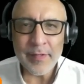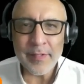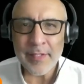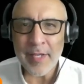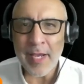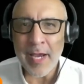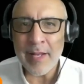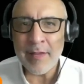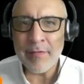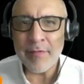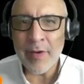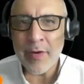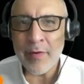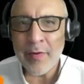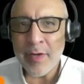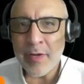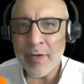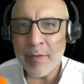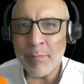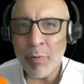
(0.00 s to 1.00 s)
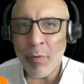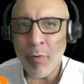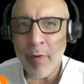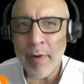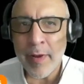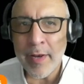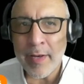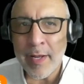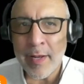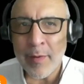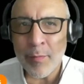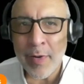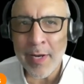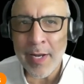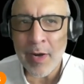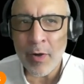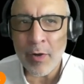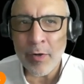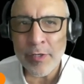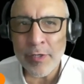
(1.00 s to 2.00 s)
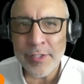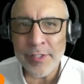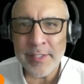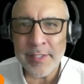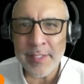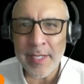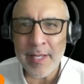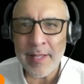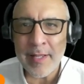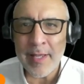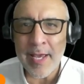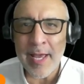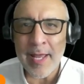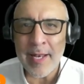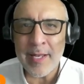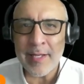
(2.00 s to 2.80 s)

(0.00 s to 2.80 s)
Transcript: Scotty, very good point. And when I heard you say that,